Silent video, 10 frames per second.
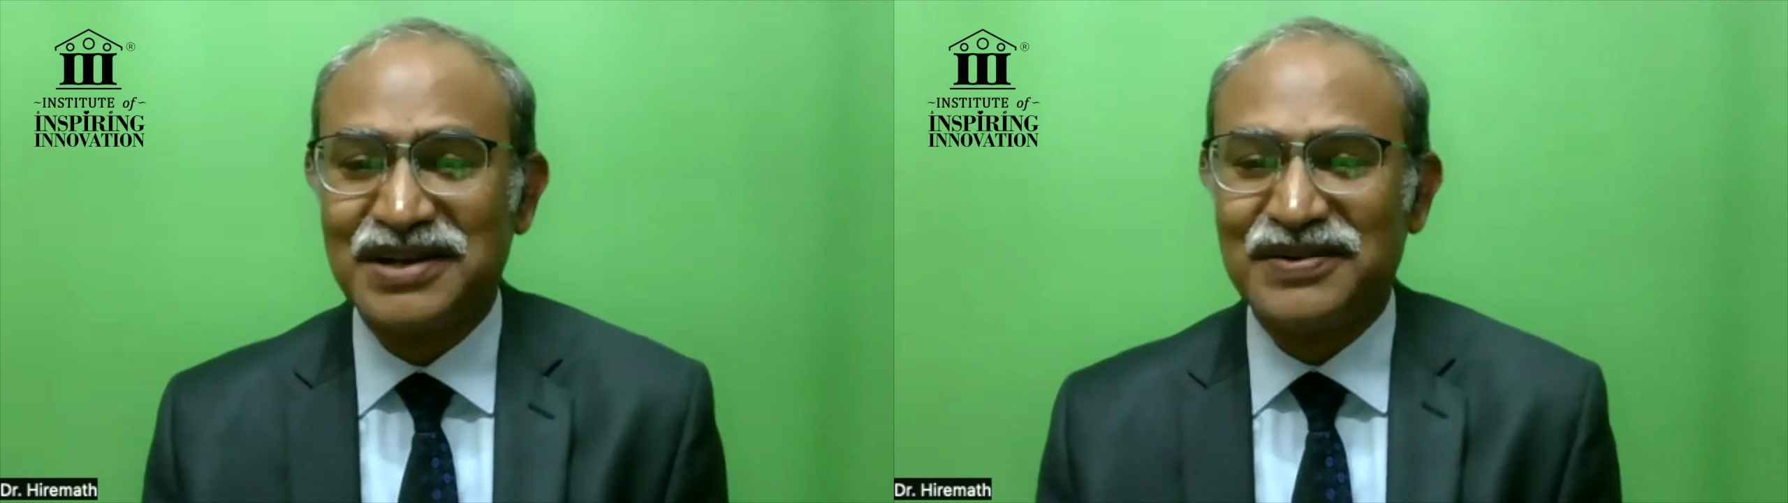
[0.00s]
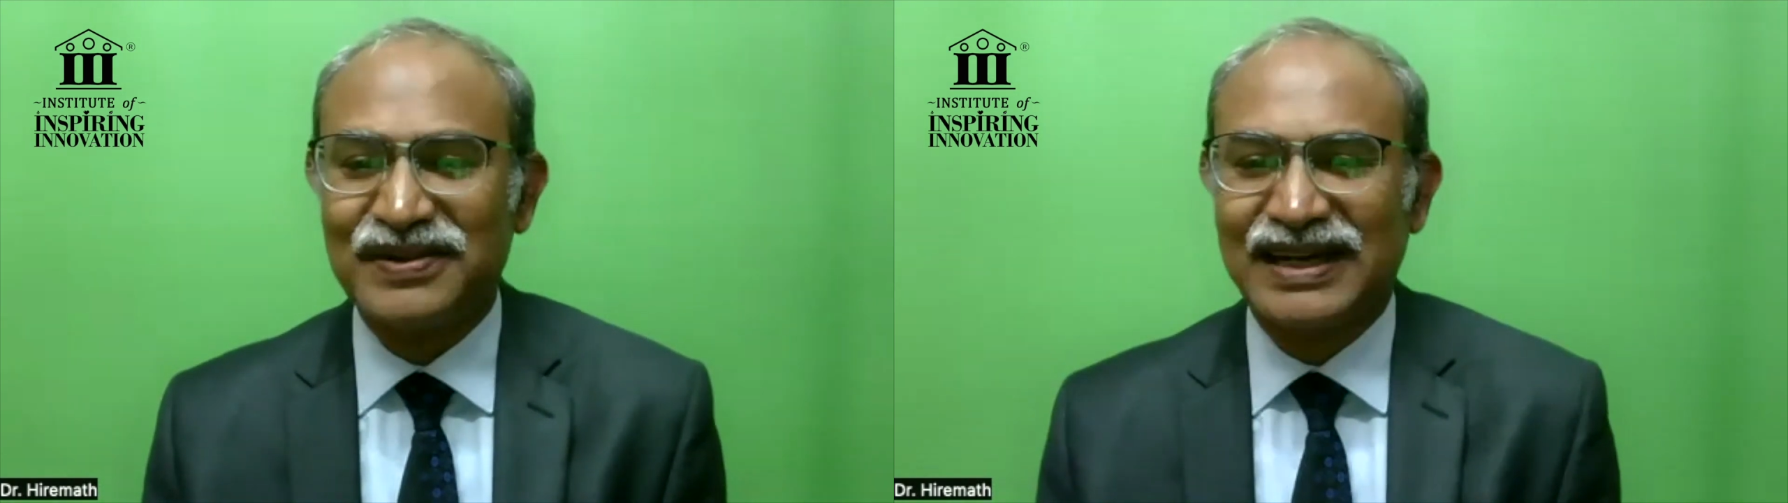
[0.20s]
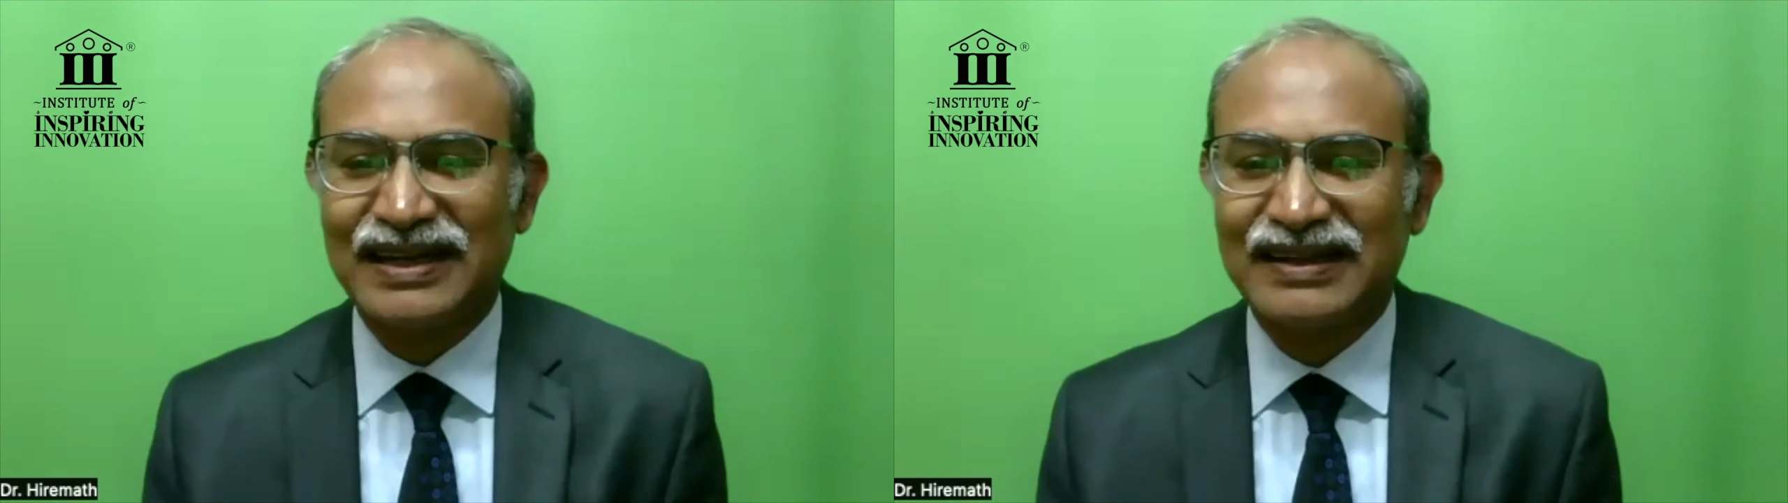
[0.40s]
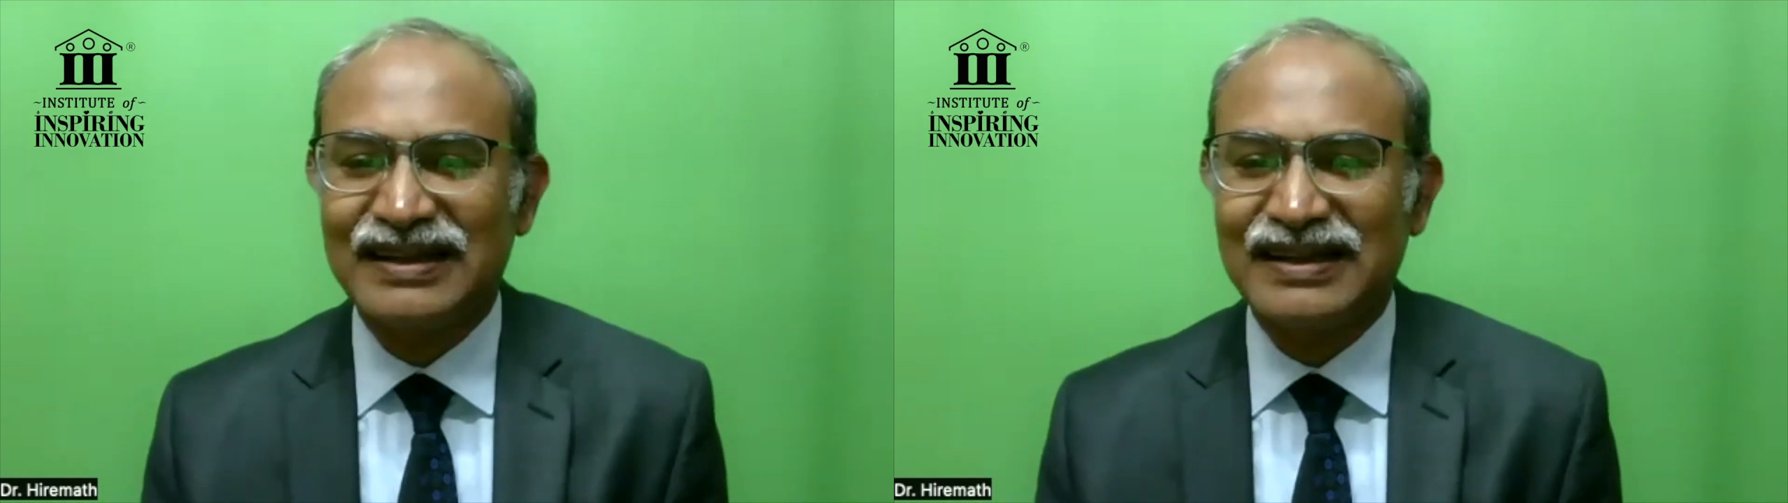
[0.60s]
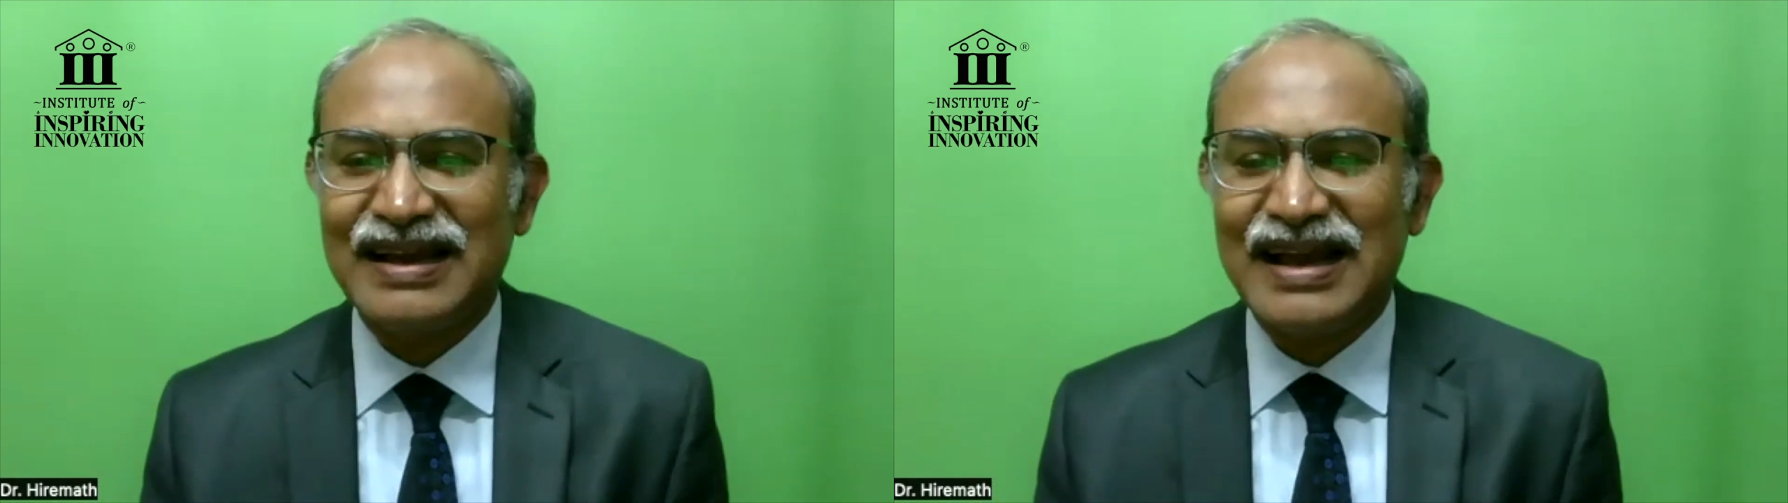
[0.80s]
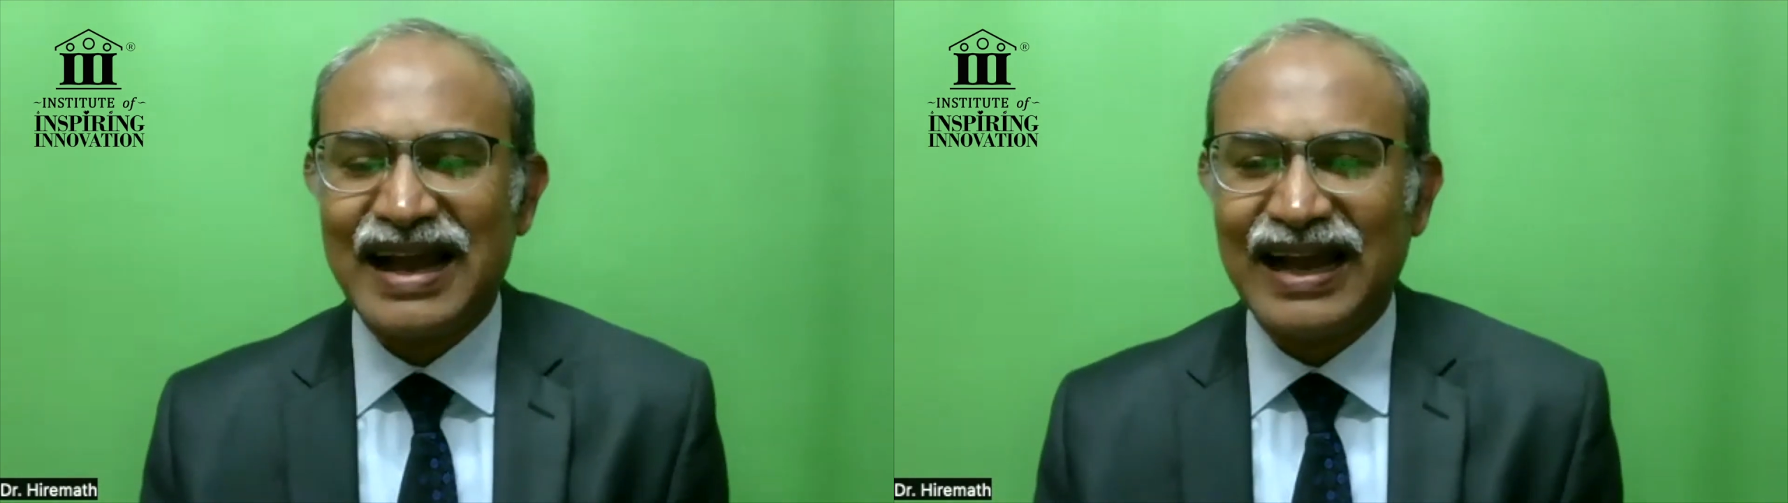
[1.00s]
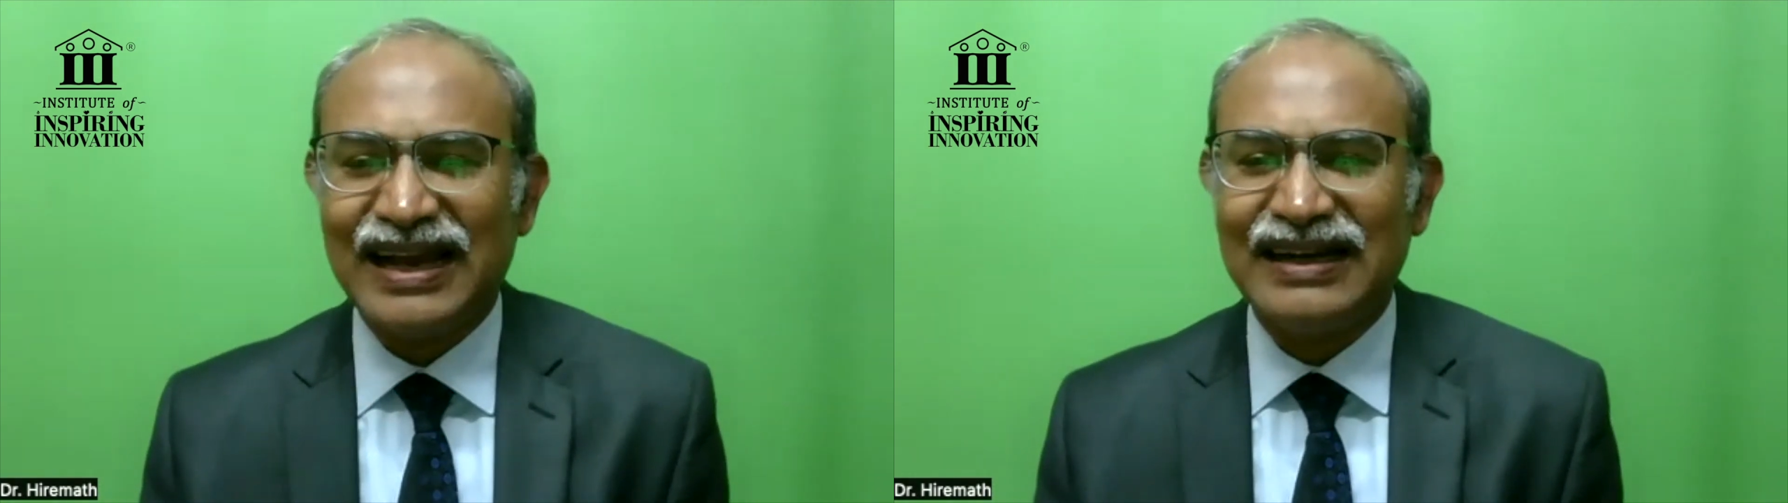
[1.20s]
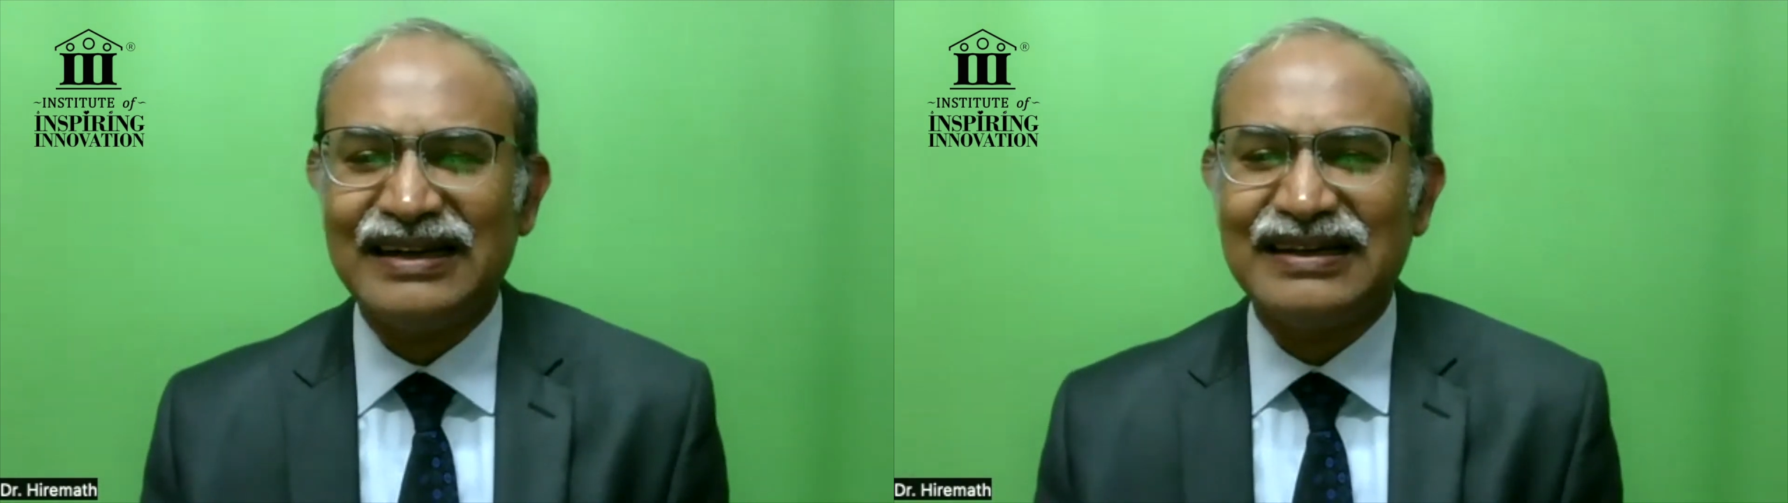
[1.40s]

that. And